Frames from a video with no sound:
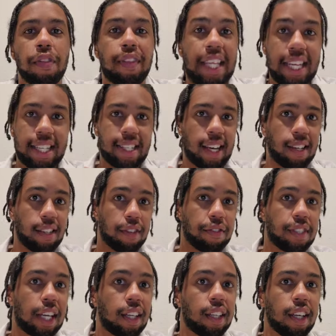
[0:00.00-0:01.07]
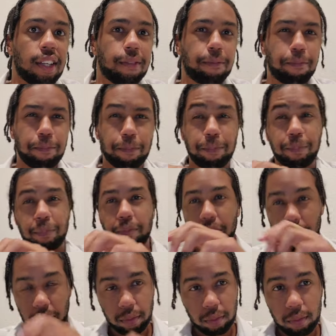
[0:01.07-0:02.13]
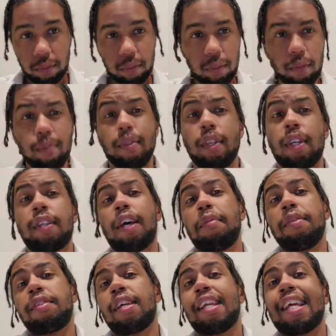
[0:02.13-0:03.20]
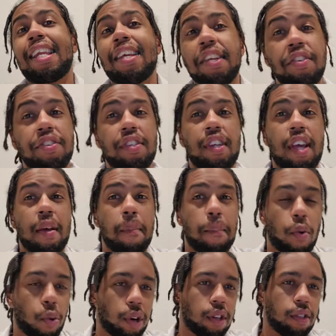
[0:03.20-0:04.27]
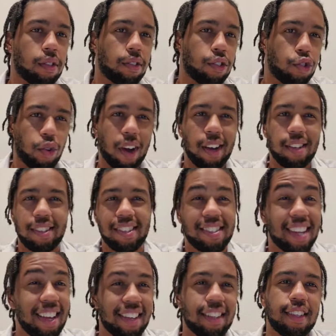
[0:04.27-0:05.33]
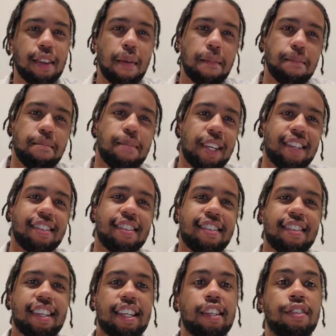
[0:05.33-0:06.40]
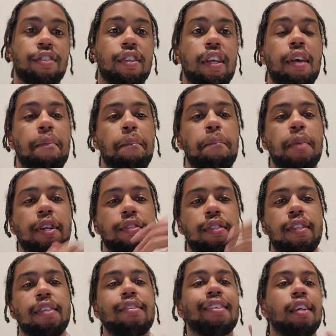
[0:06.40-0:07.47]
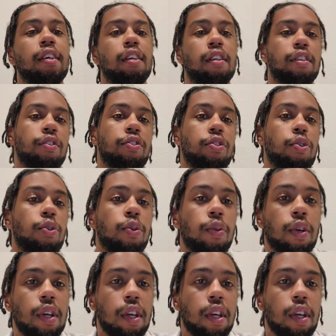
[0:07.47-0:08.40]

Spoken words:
the intent of selling it. That being said, it is important to try to sell it because it builds the skill to